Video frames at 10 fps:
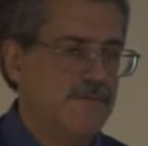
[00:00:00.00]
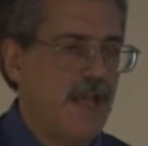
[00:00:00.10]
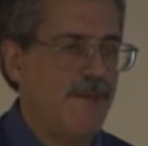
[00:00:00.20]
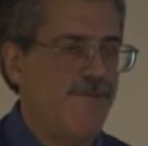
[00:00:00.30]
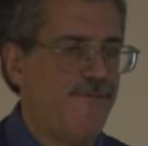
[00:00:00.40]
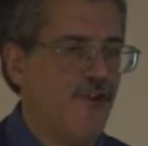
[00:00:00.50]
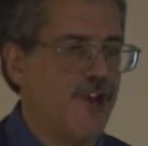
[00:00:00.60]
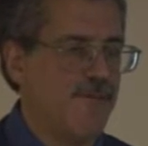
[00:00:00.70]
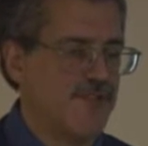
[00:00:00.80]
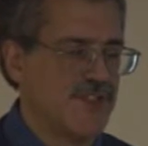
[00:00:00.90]
maybe
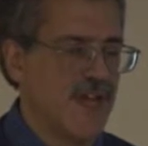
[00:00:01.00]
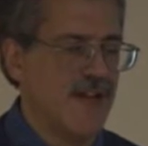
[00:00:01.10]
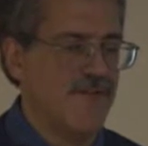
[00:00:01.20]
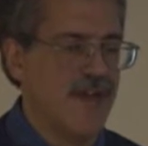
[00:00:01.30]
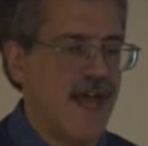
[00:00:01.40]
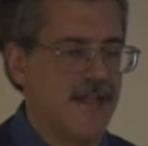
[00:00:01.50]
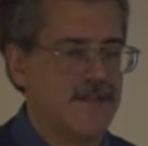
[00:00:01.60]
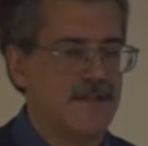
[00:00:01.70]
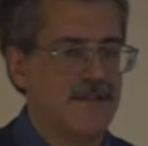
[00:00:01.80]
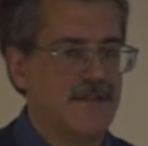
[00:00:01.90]
40% of
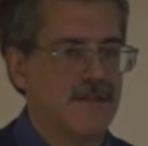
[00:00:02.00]
that.